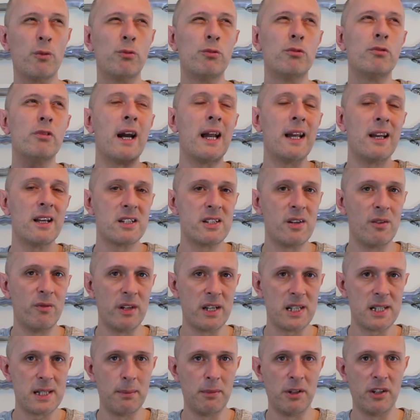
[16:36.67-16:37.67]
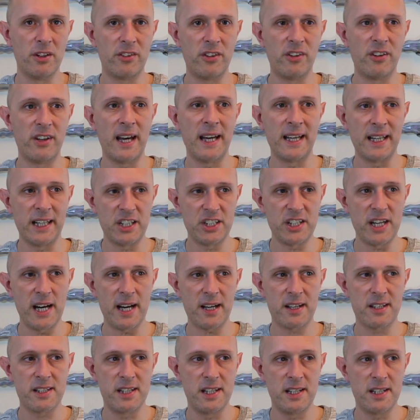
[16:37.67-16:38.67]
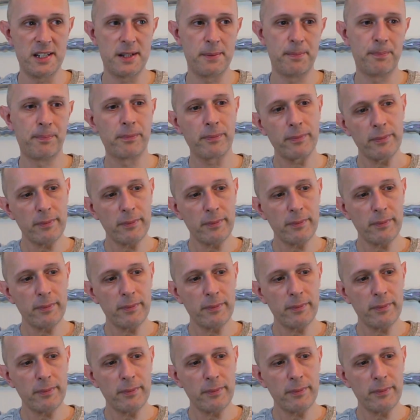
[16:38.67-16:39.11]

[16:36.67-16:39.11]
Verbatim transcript: relatively similar to Danish axes